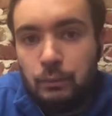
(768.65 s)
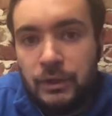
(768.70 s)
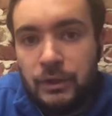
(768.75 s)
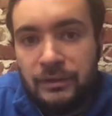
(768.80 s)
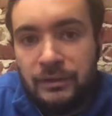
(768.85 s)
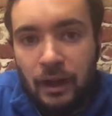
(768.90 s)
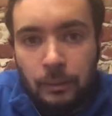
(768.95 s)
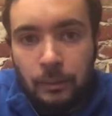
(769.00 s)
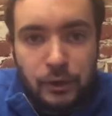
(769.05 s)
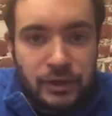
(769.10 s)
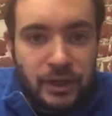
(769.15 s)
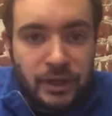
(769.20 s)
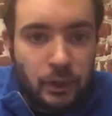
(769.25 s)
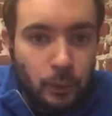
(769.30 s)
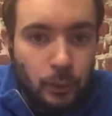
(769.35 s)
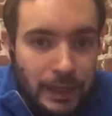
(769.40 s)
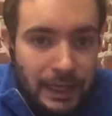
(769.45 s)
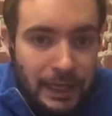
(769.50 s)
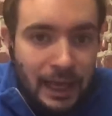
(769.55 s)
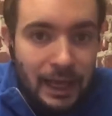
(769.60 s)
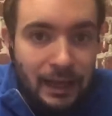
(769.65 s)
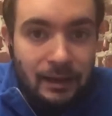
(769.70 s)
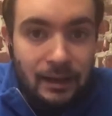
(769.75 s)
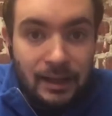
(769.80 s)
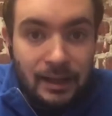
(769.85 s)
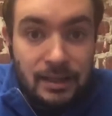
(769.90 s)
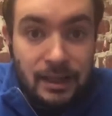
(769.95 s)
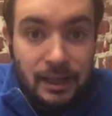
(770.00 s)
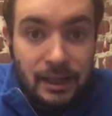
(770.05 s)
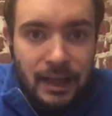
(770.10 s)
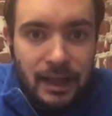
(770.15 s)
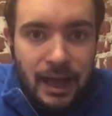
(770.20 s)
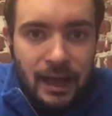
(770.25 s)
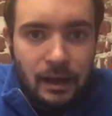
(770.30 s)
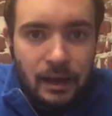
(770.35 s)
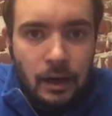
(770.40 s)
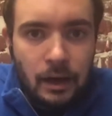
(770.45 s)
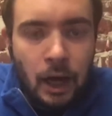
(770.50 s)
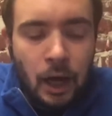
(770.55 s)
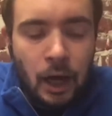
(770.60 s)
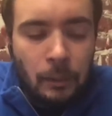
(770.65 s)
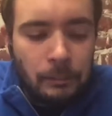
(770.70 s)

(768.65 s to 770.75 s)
developers on the weekend, things like that.